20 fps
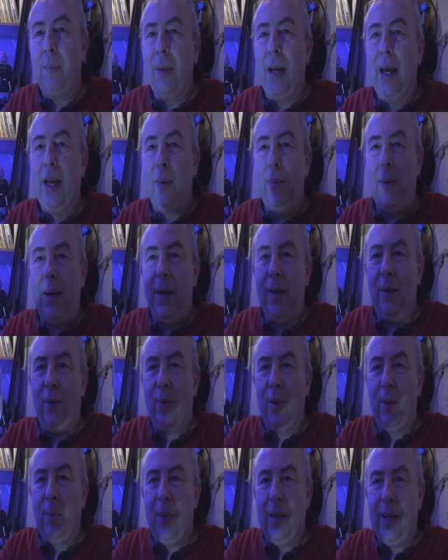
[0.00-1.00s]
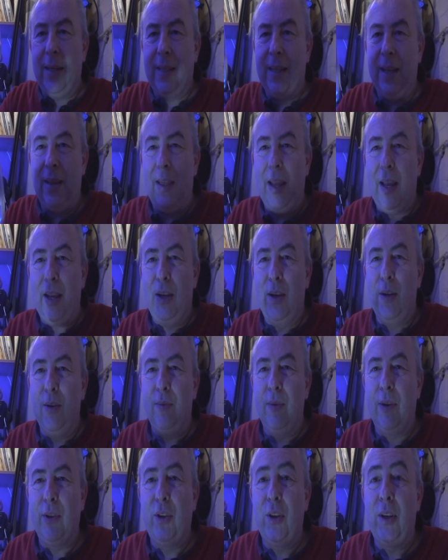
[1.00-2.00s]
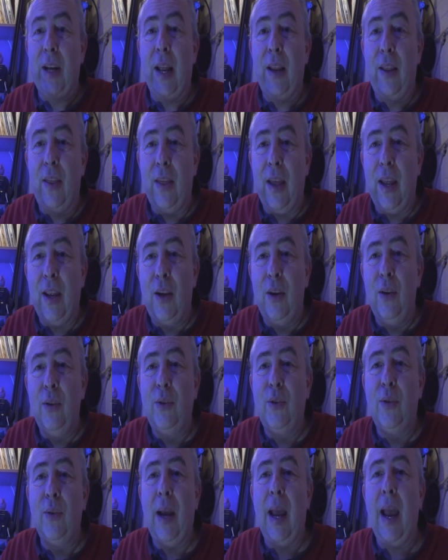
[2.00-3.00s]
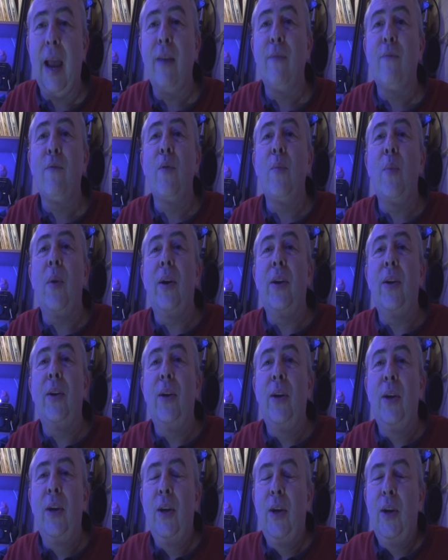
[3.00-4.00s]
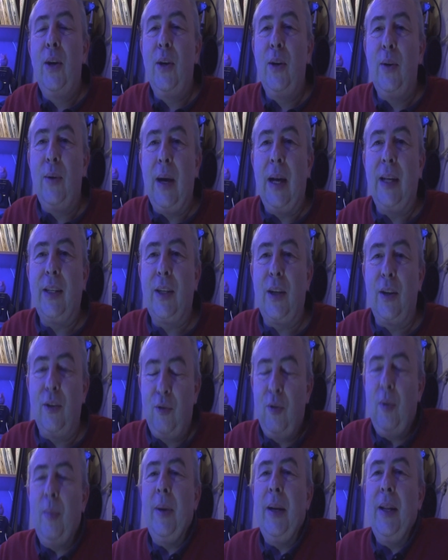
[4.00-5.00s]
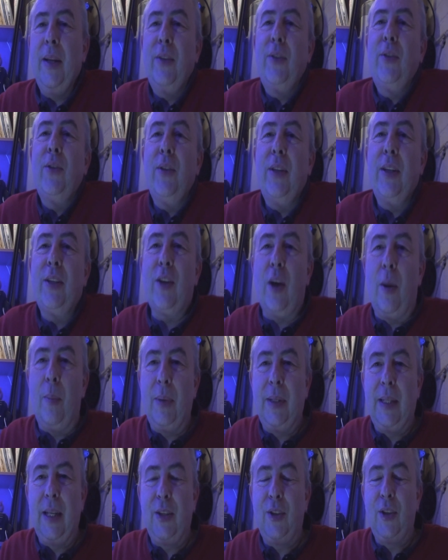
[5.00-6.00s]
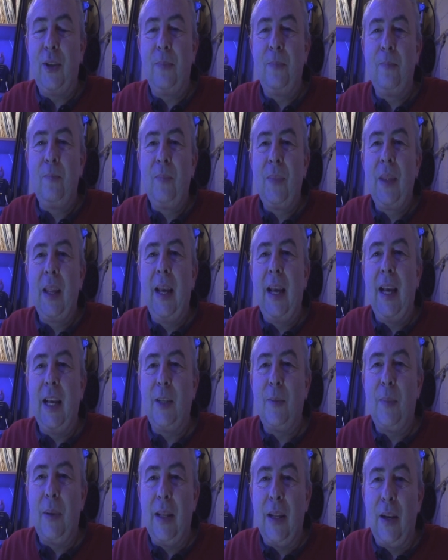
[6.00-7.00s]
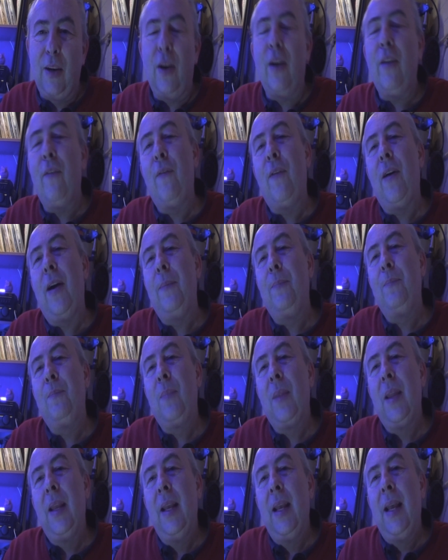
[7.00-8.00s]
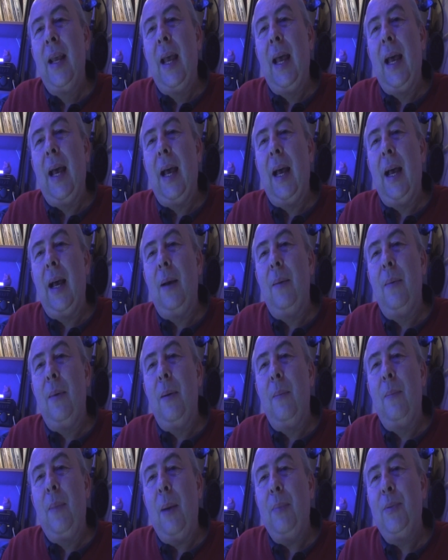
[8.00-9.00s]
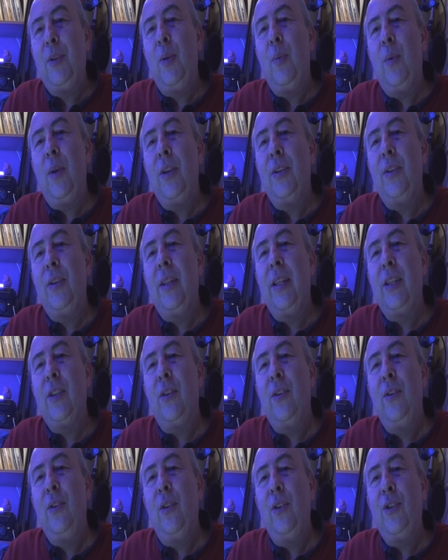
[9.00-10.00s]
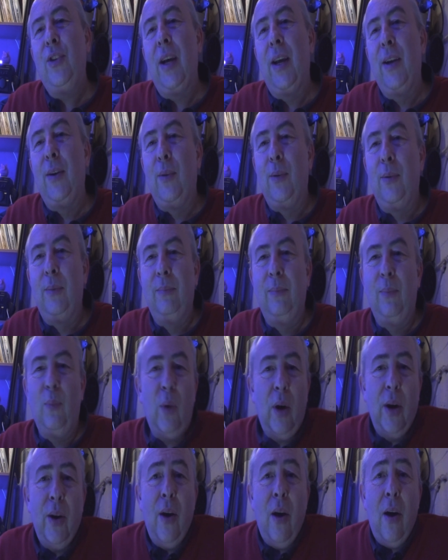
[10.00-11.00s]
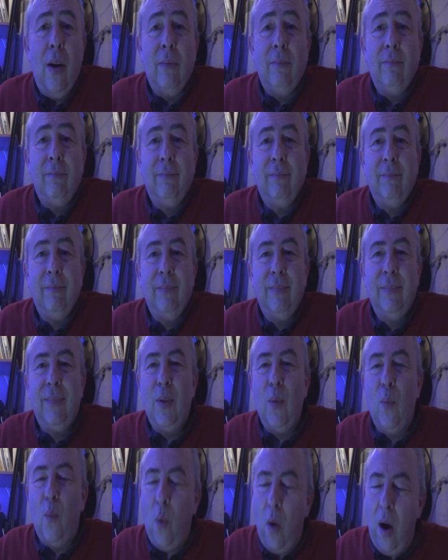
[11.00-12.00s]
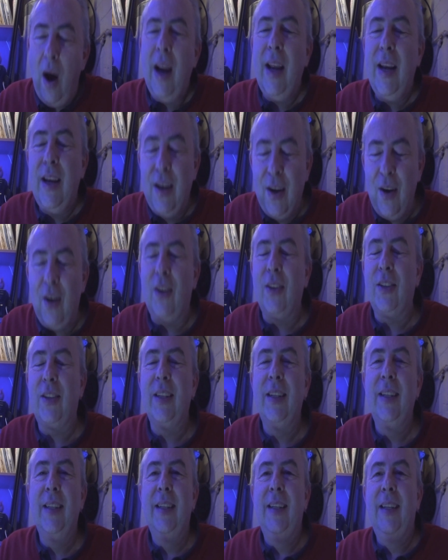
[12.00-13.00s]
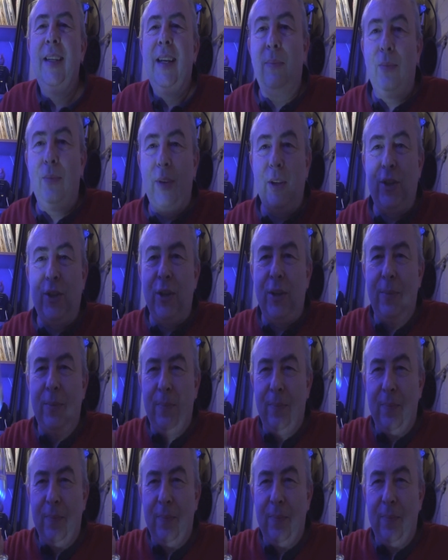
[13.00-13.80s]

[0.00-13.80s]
Anyway, all the best. Thank you, Richard, and thank you to everyone who has contributed to this competition. It's been a lot of fun. Perhaps you want to do this on your channel. Why not? Why not? Richard,